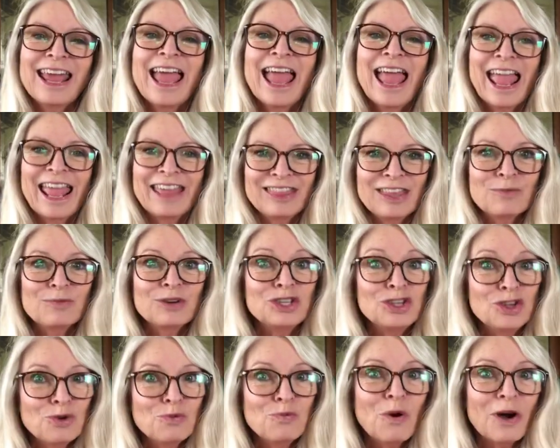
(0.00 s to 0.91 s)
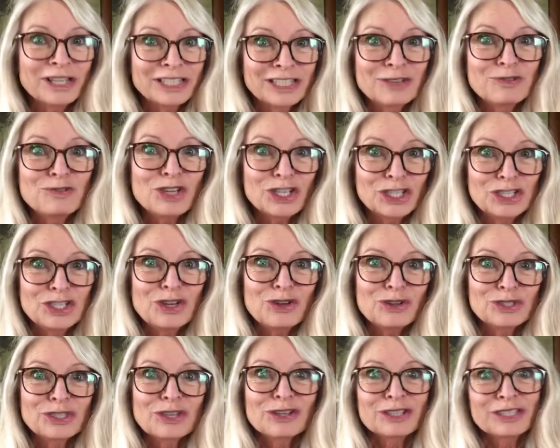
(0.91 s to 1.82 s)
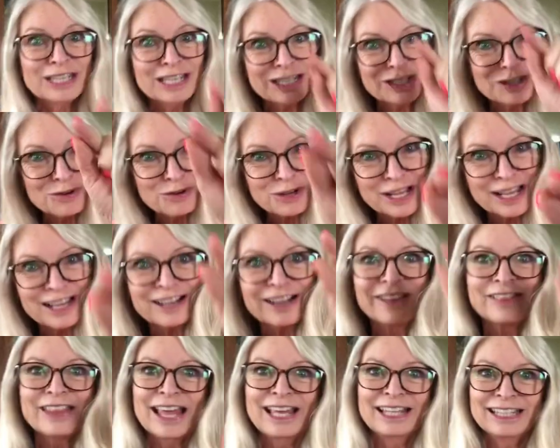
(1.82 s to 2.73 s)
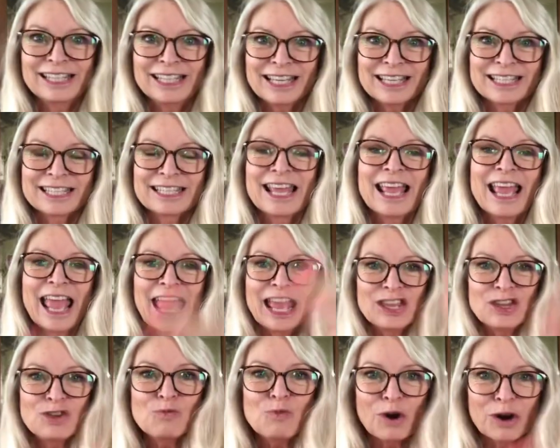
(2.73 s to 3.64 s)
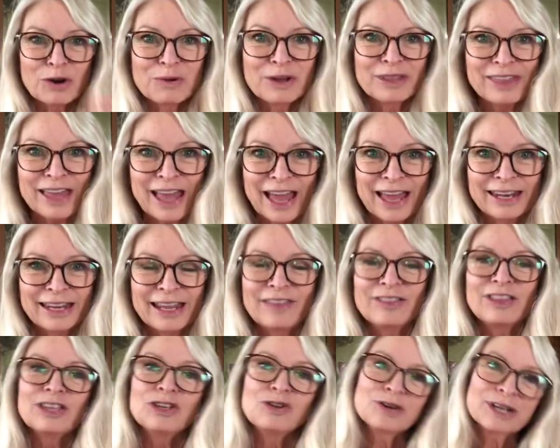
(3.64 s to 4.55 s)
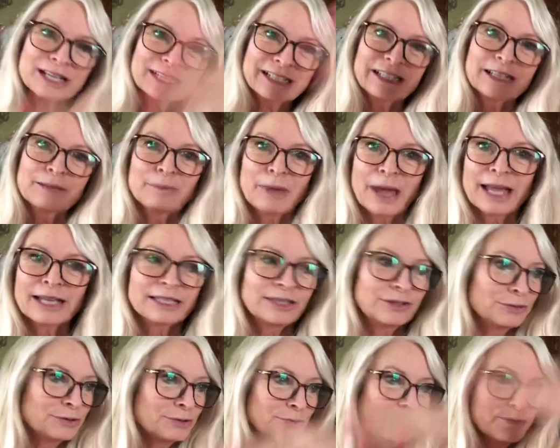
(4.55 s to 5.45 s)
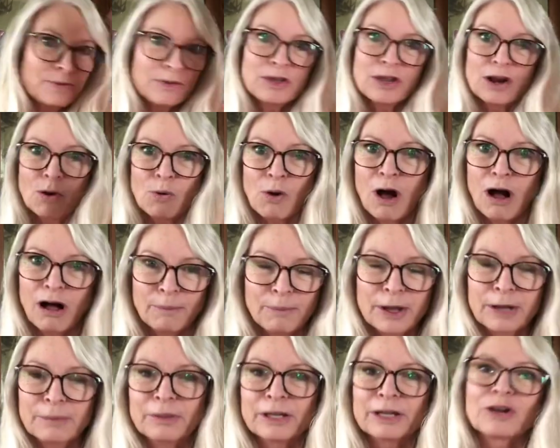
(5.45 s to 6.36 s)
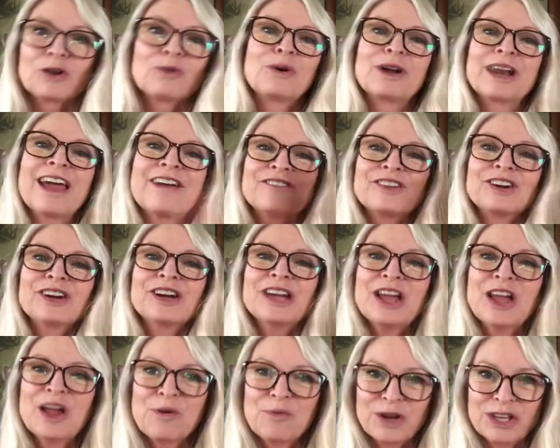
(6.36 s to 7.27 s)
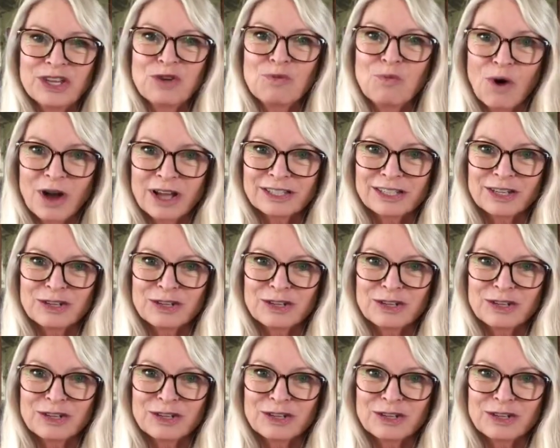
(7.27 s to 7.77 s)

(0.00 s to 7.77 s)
And then when you want to just use those lists, you click on that list and you work with that. And then you can click back to, all public or whatever when you want to.